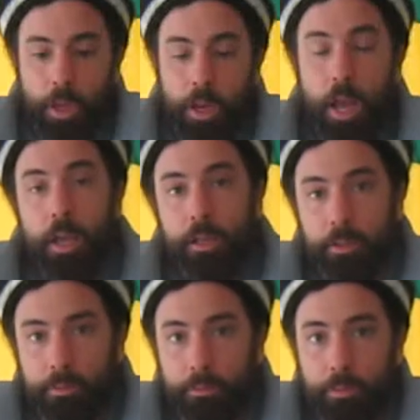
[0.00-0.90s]
In
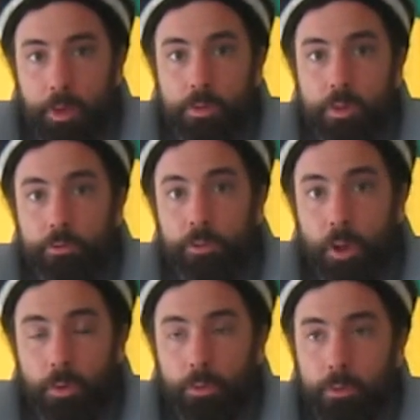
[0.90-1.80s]
Haiti, there was a
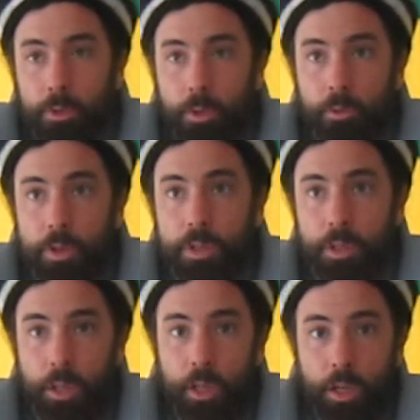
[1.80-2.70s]
float that
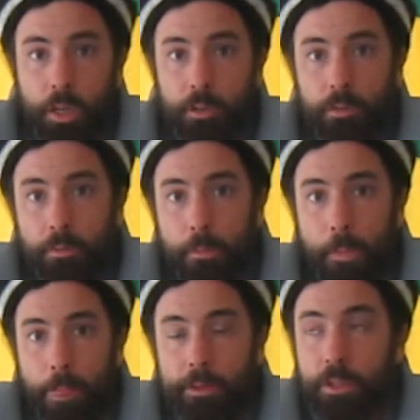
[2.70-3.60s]
recently hit
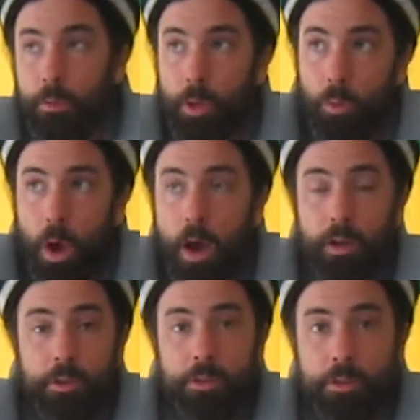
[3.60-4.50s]
some of the
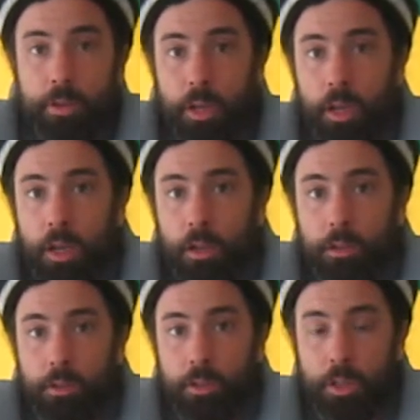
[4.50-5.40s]
wires
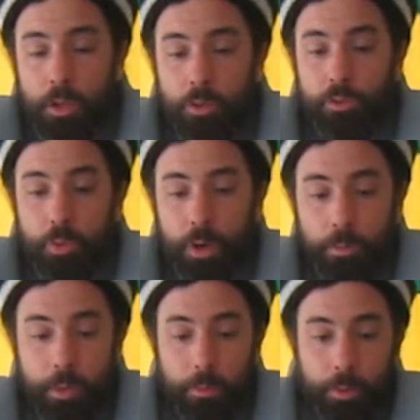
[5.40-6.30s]
and killed 20
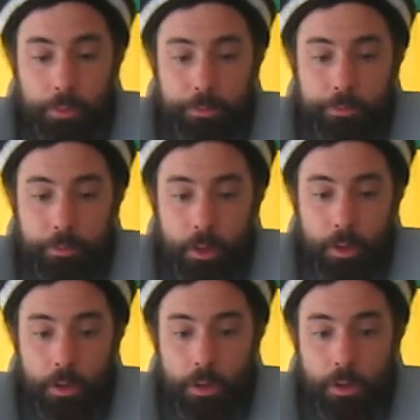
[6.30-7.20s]
people.
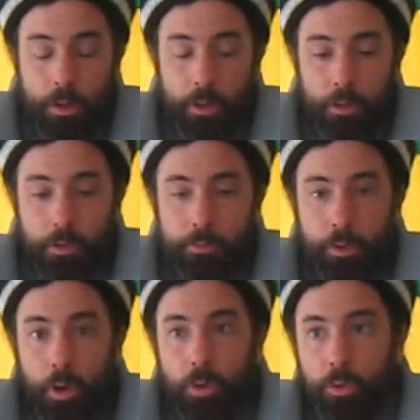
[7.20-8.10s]
The
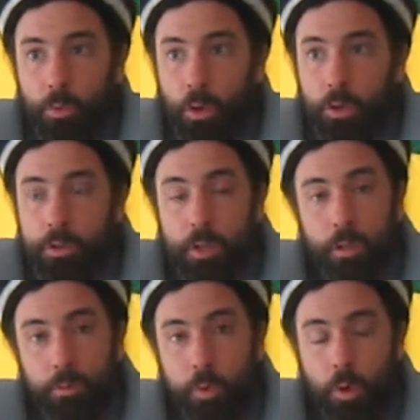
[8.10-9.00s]
float was
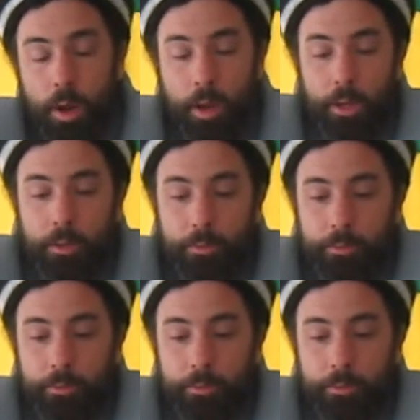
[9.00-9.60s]
in a parade,